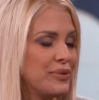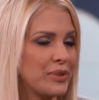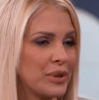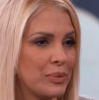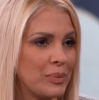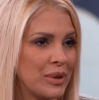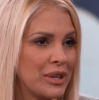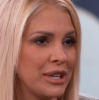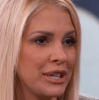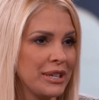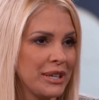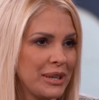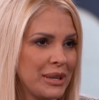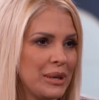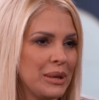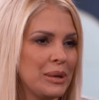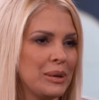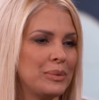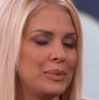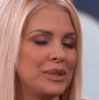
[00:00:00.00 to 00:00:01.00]
for work,
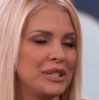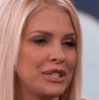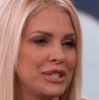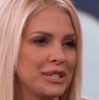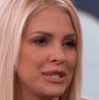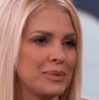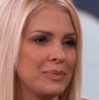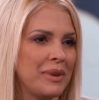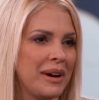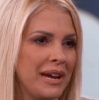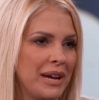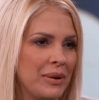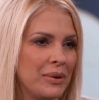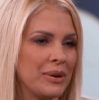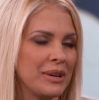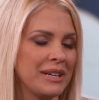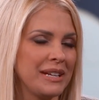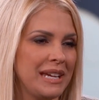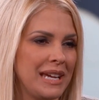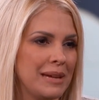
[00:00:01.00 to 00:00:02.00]
which is why
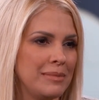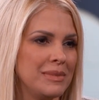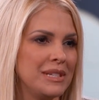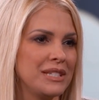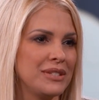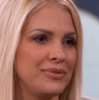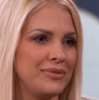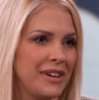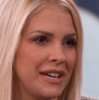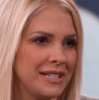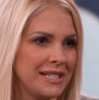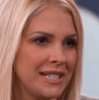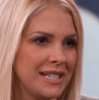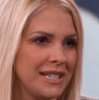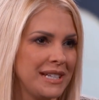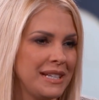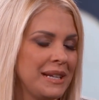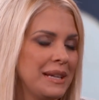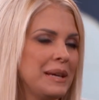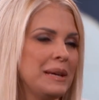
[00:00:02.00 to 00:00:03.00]
OrCam is
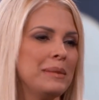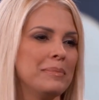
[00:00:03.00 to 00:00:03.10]
funded